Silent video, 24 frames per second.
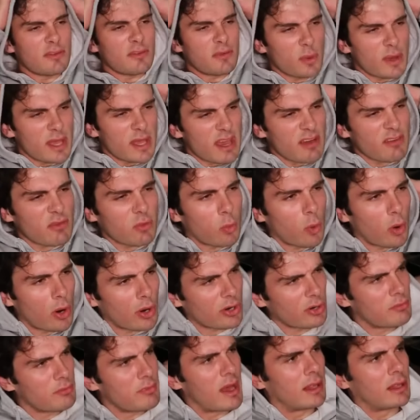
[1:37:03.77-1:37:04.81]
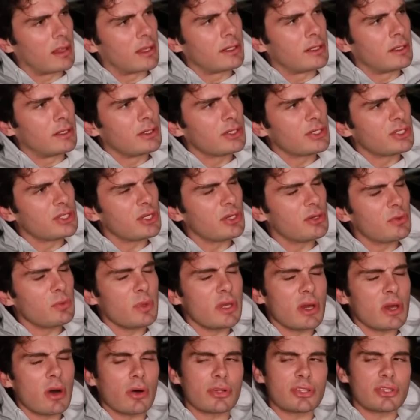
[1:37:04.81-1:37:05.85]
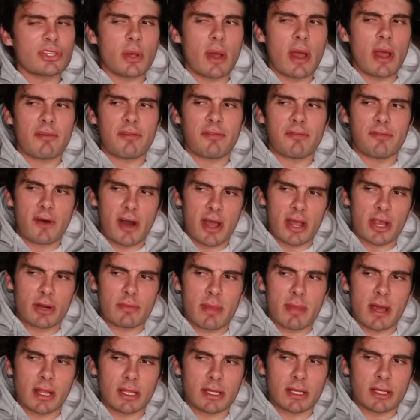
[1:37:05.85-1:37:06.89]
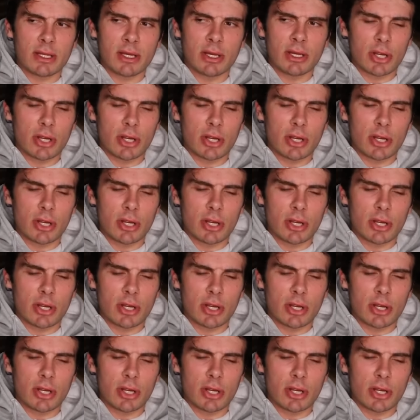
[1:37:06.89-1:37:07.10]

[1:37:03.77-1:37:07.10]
we have watermelon, shouldn't we also have fire melon,